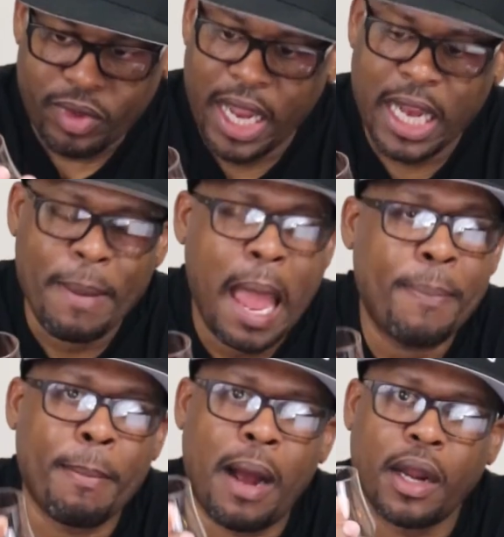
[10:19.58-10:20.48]
and I'm happy
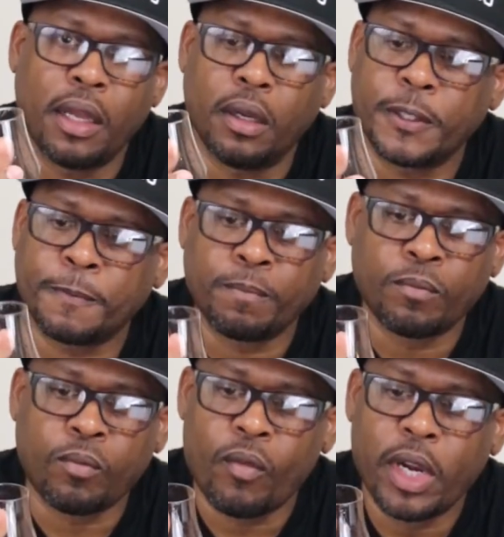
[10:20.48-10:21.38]
about it.
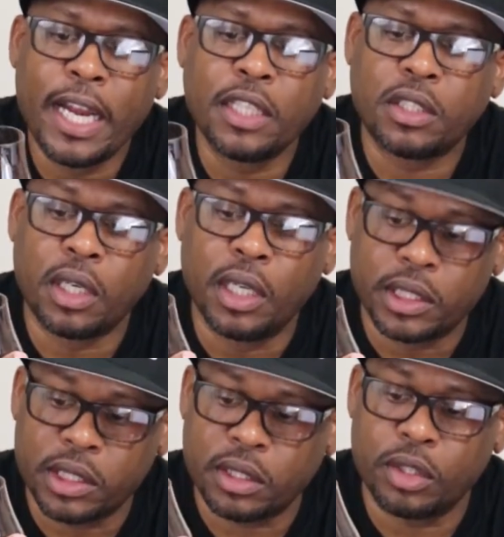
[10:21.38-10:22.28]
It is
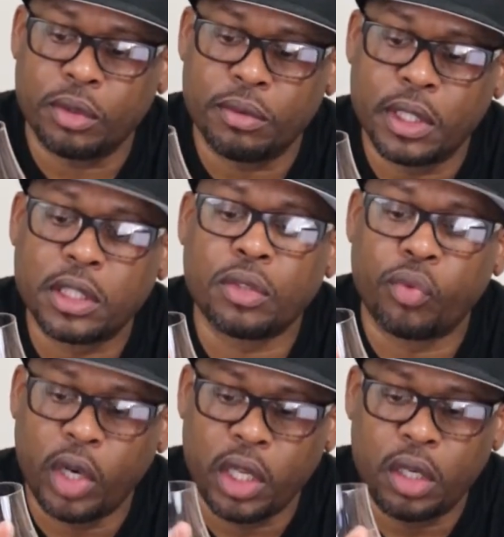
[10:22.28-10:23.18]
delicious, dude. This is a
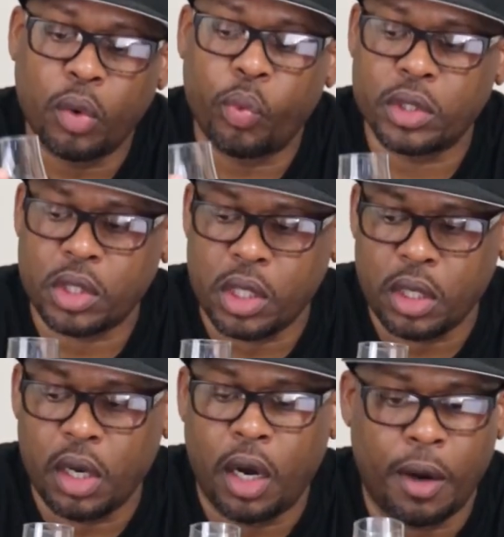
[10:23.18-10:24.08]
really good whiskey.